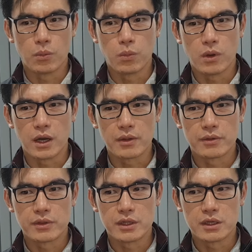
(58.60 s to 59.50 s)

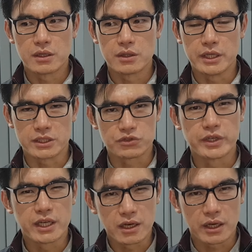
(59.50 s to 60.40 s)
what it's
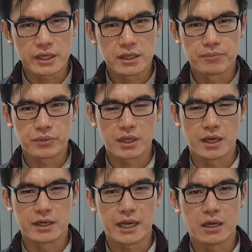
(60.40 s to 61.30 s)
really like
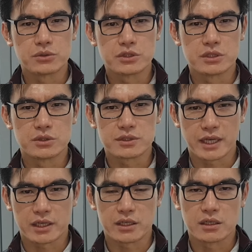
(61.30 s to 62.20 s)
and how to do
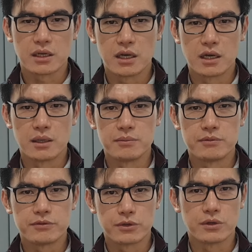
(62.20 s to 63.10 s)
snagging
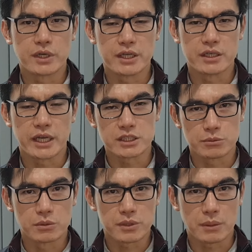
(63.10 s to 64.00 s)
for a HMO